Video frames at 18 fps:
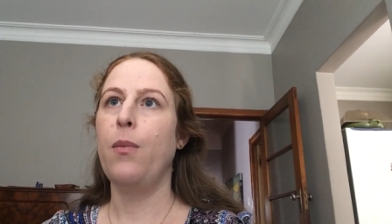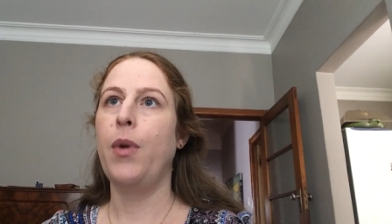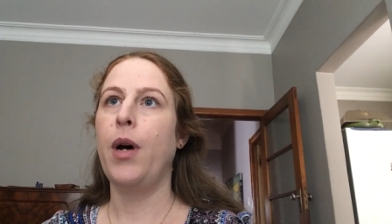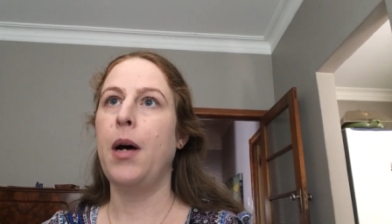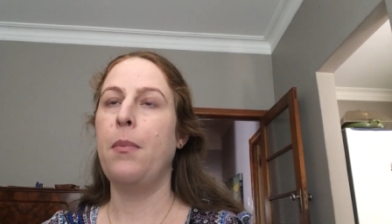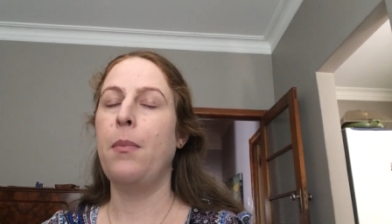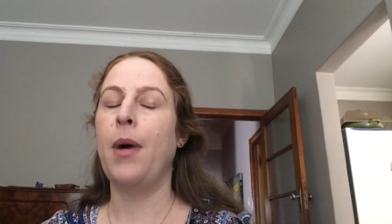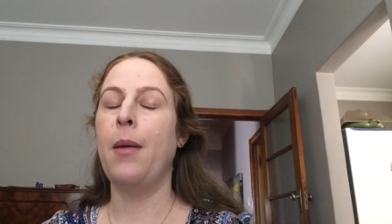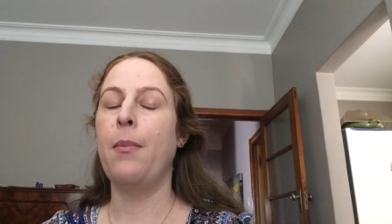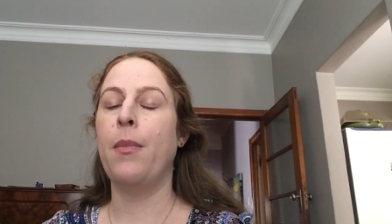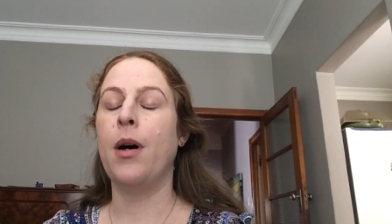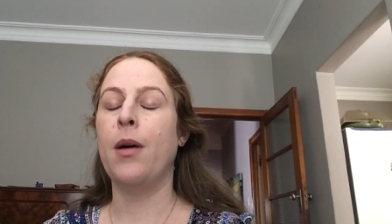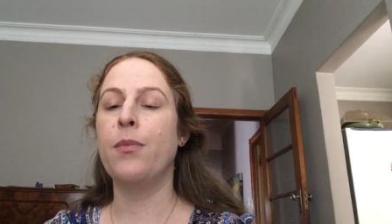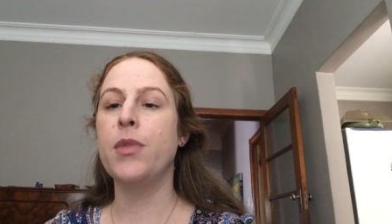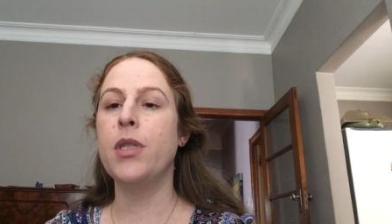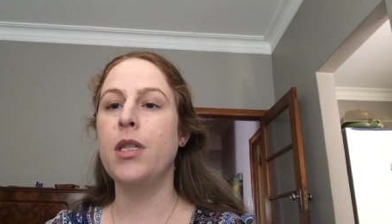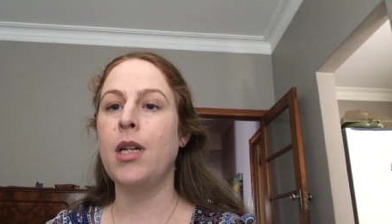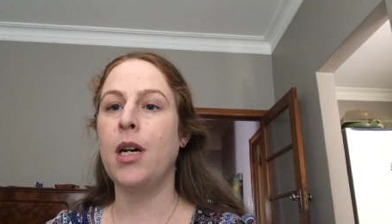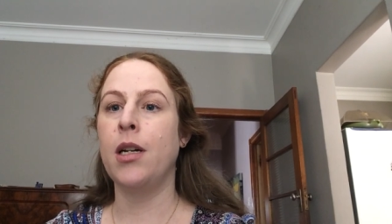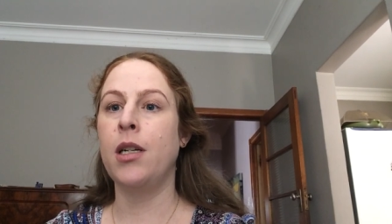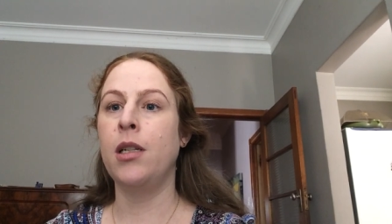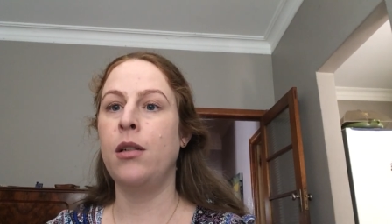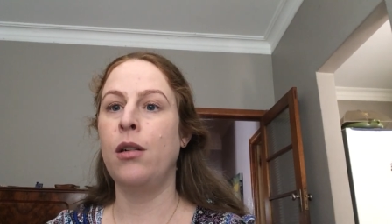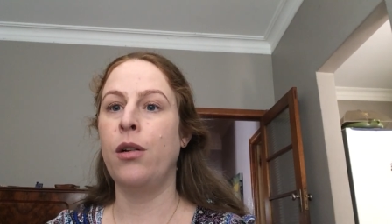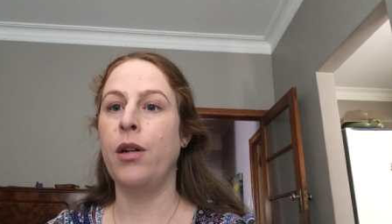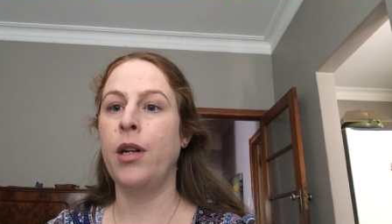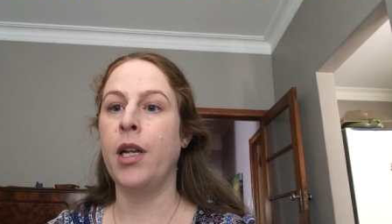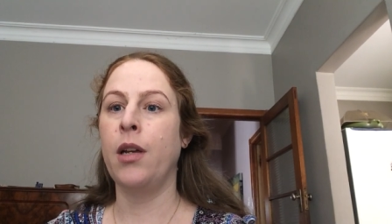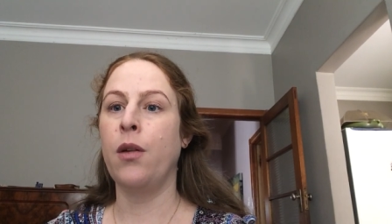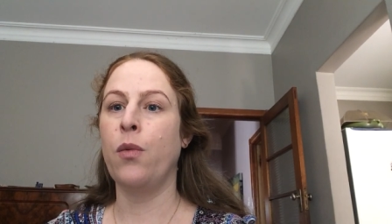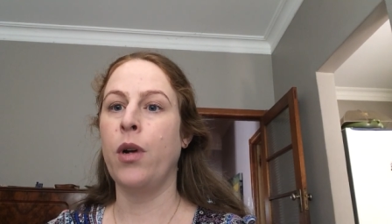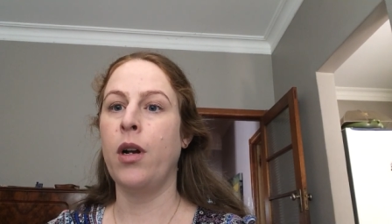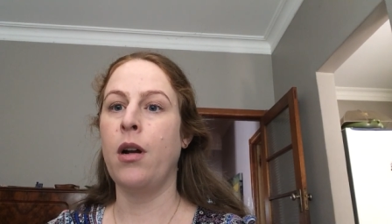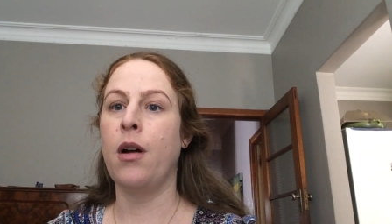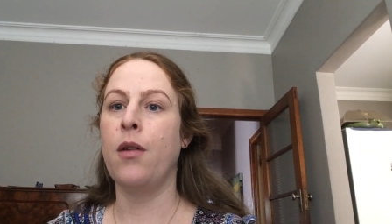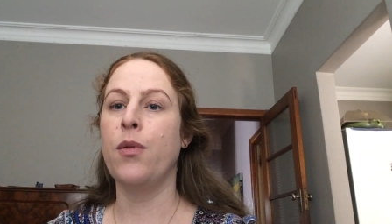but my mum started learning
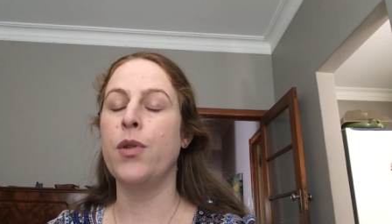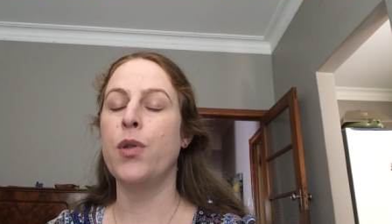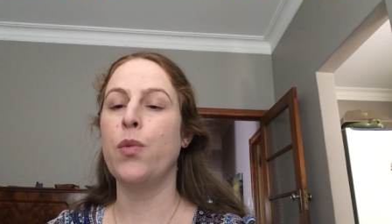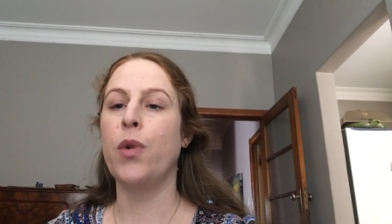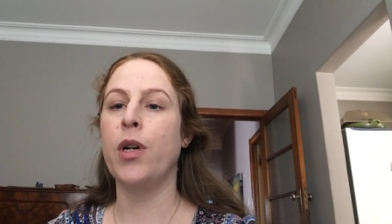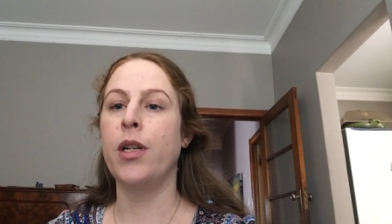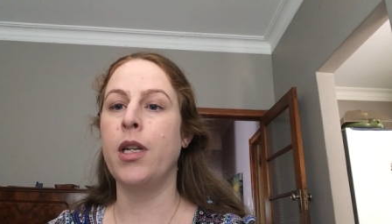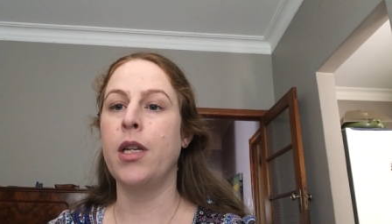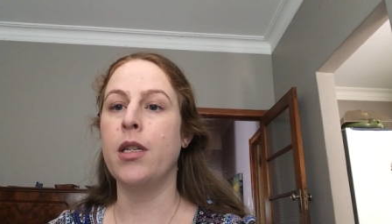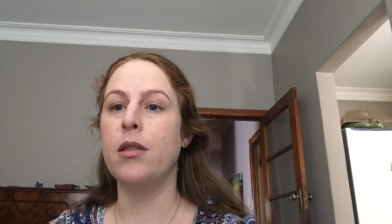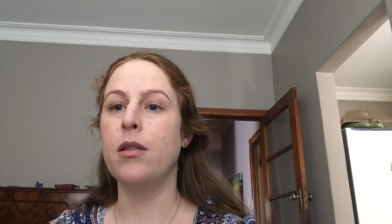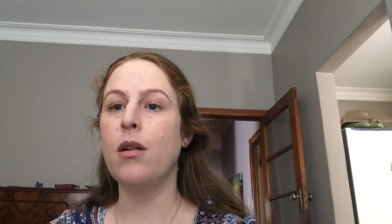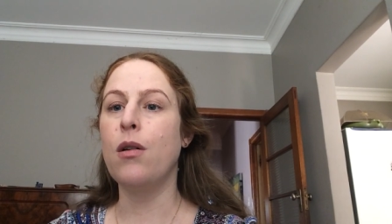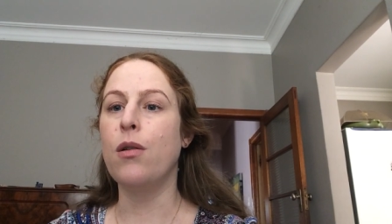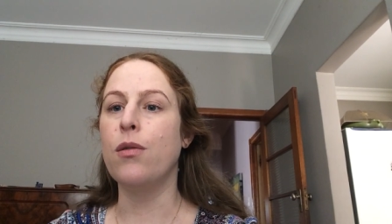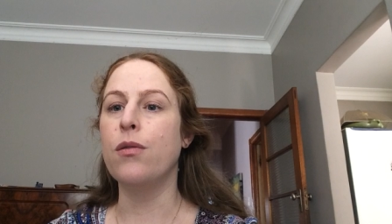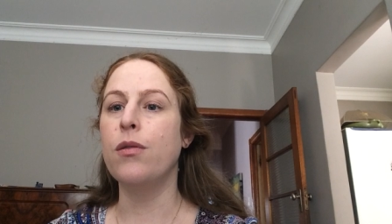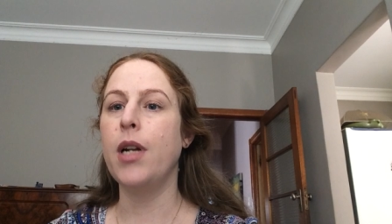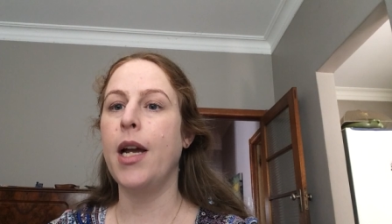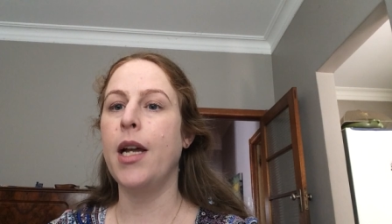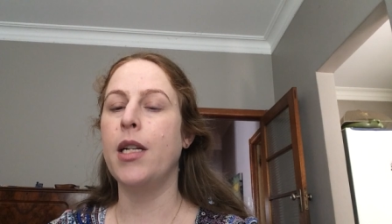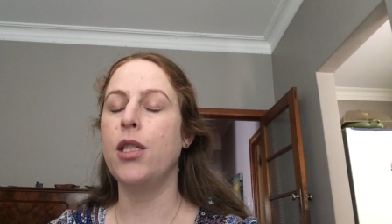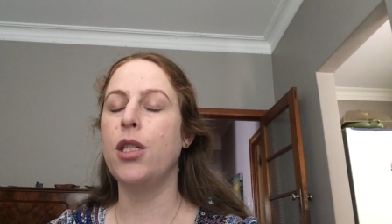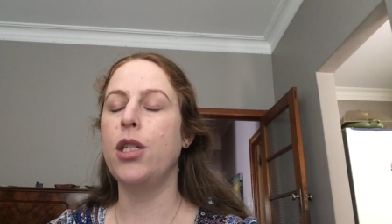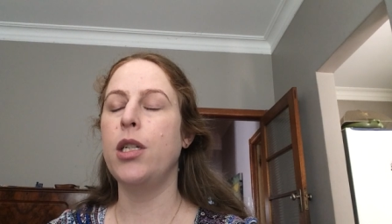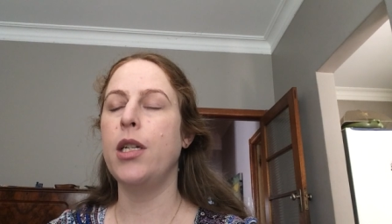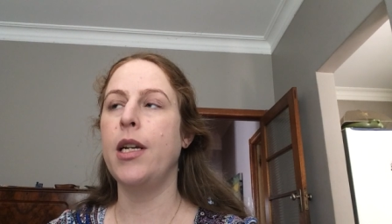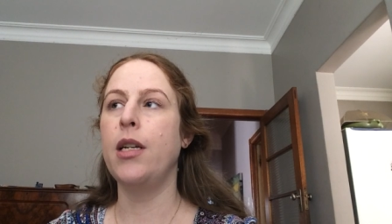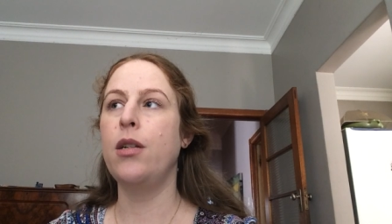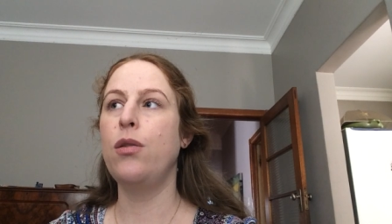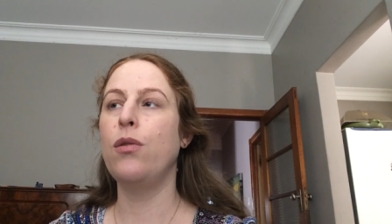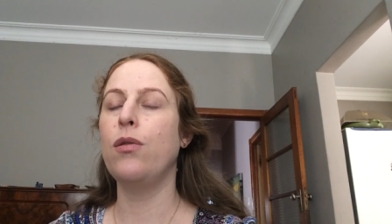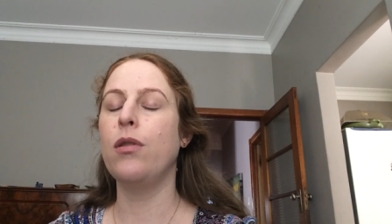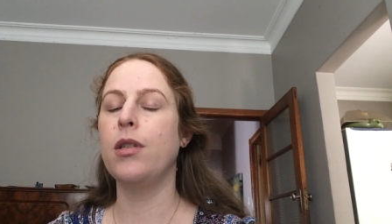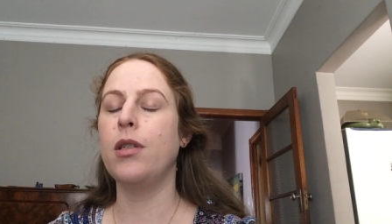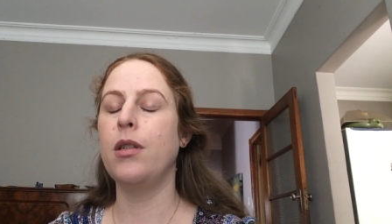when I was one years old and she
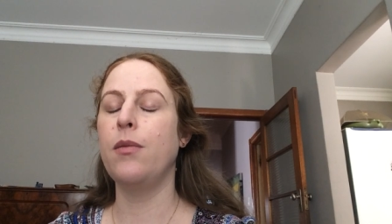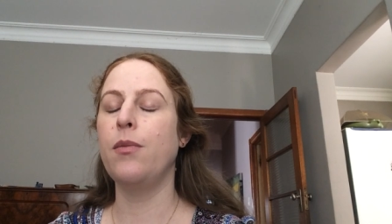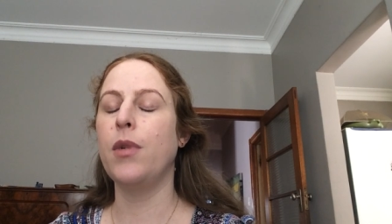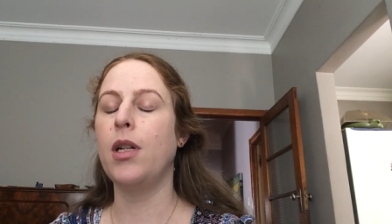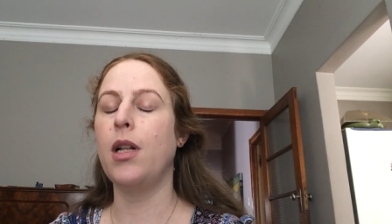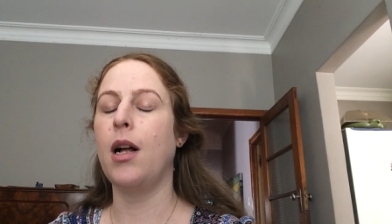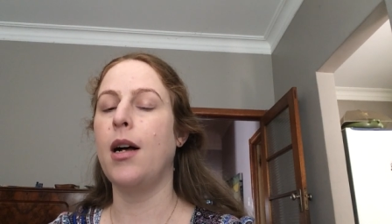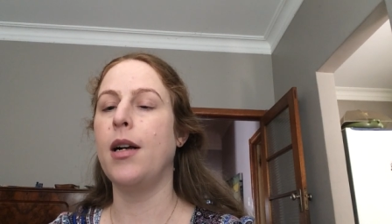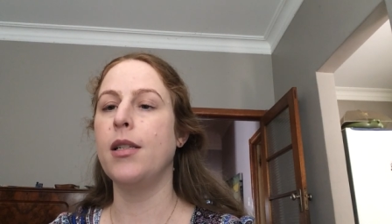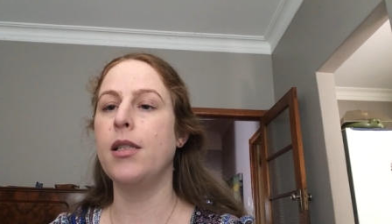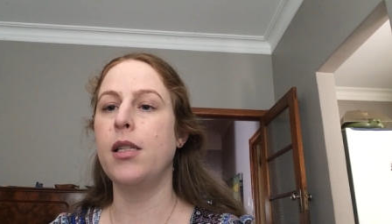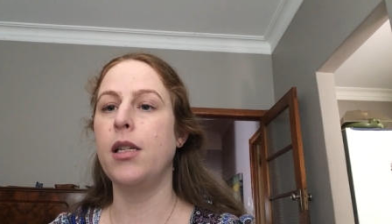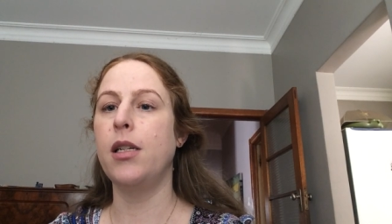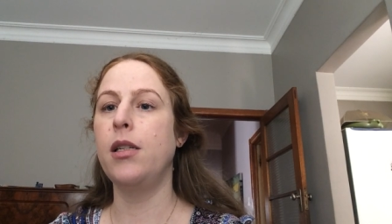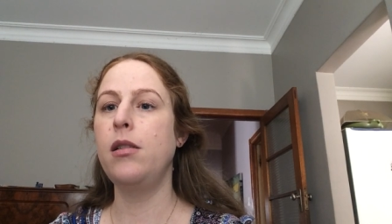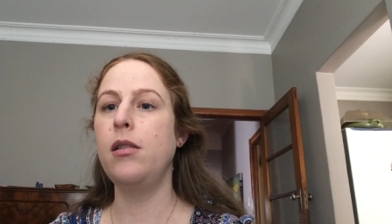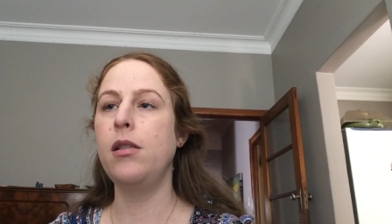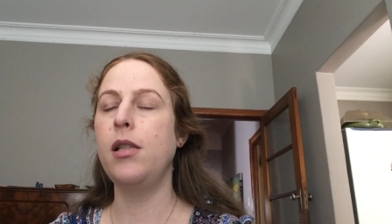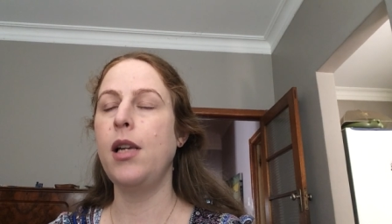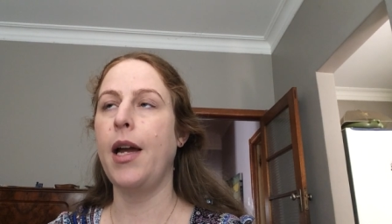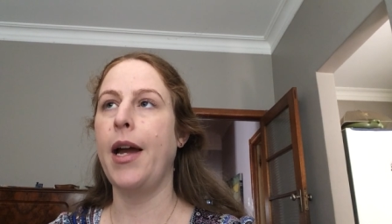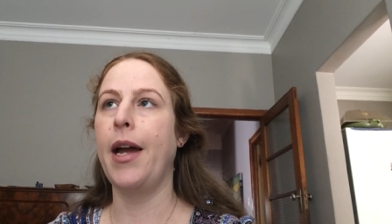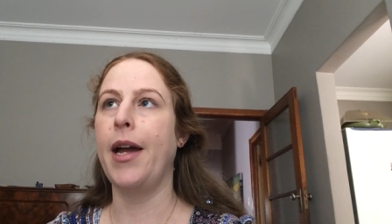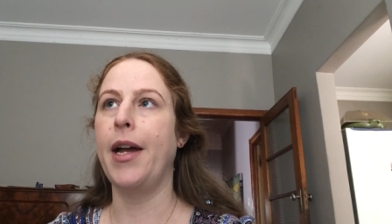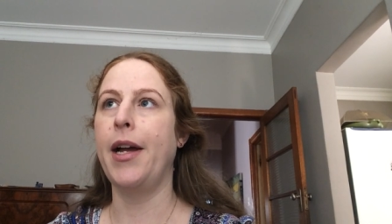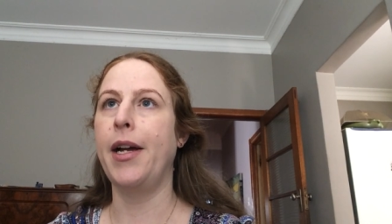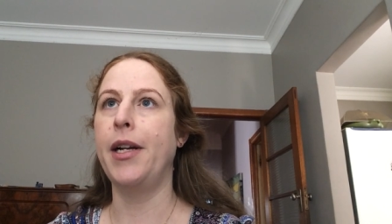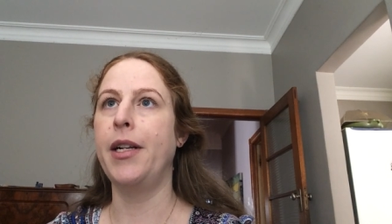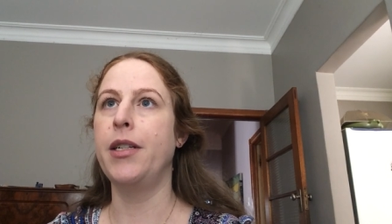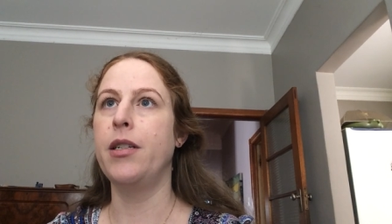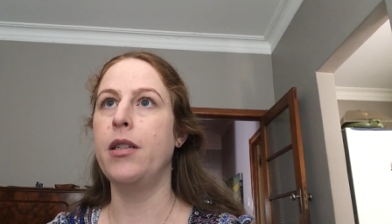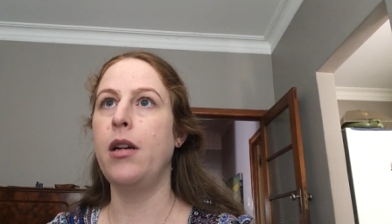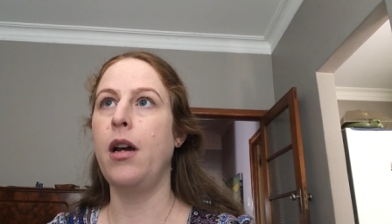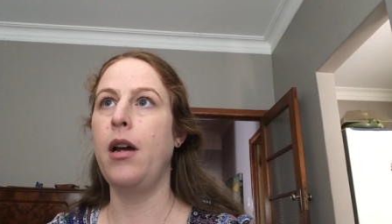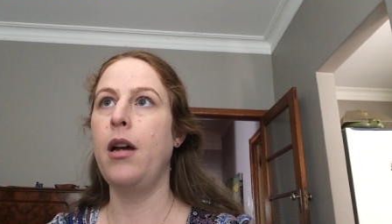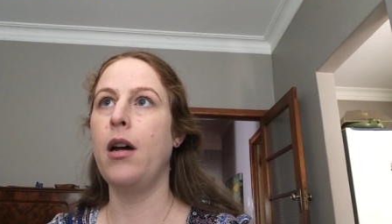took some classes and